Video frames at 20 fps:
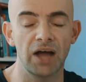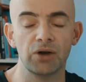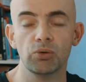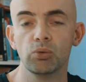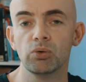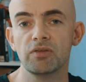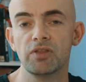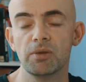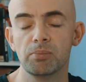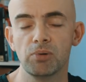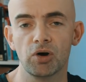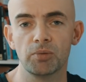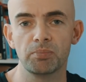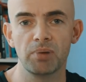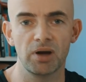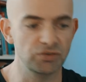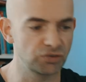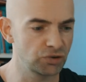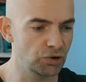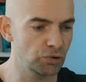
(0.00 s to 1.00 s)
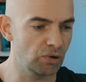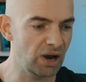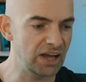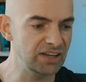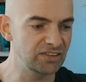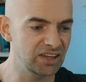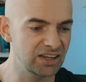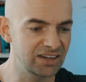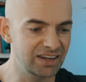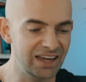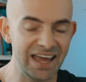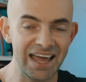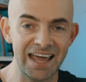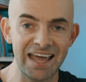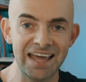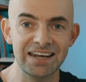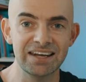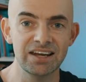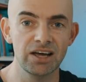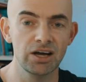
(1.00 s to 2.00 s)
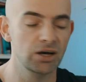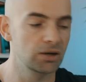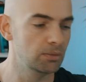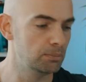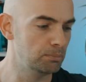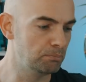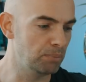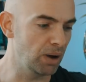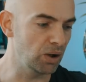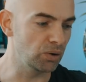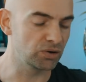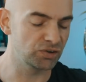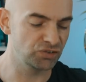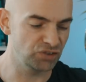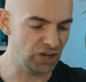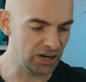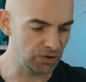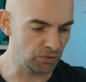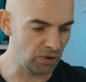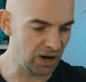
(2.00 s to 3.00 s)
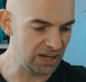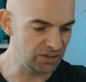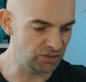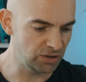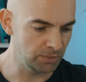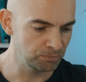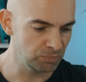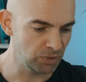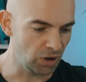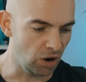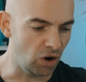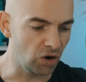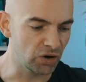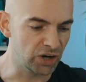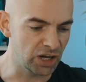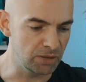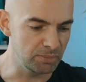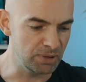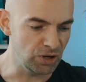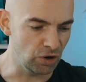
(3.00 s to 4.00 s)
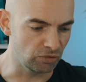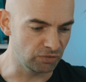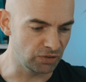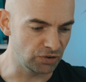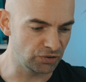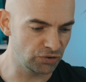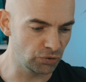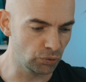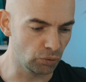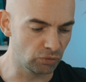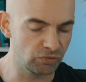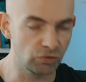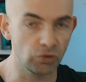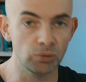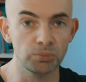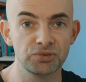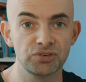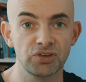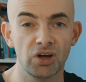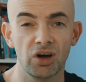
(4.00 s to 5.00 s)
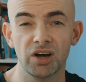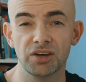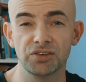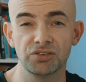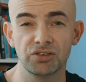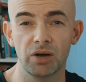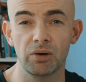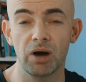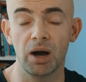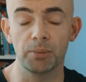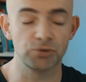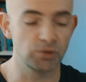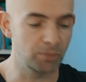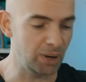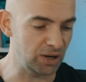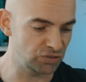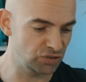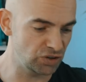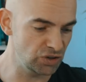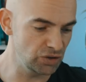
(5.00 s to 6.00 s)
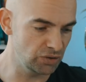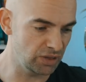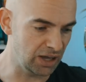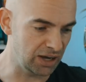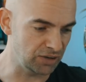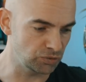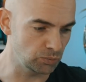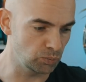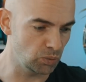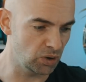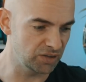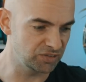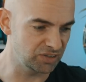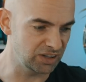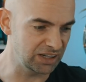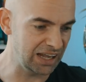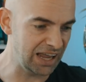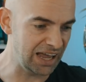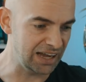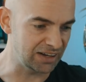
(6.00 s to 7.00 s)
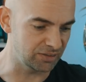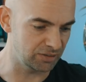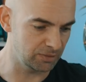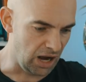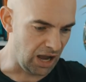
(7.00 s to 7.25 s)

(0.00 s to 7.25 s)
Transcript: And all of the blog posts created in bulk generate are going to be of the short form size, so up to about 2,000 words in length.